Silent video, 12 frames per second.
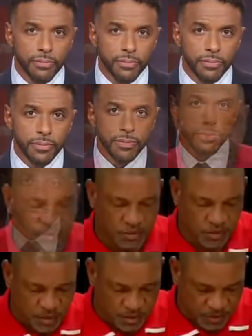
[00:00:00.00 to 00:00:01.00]
Yeah, I think
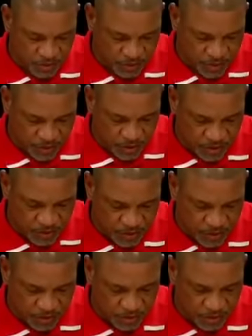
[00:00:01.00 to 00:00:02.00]
Doc Rivers
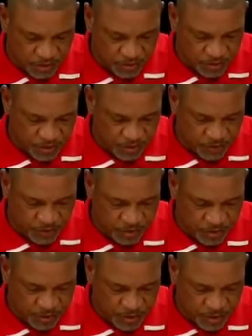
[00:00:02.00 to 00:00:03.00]
is
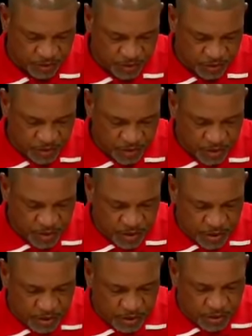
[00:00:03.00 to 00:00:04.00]
probably going to take a step
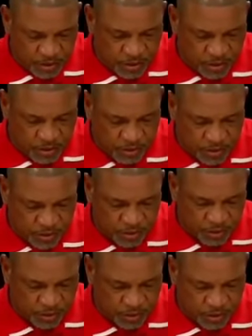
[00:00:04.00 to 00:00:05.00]
back and
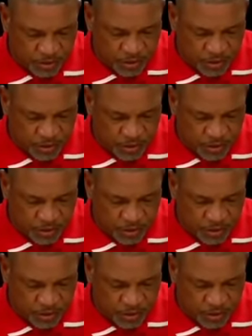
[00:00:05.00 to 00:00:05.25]
take a look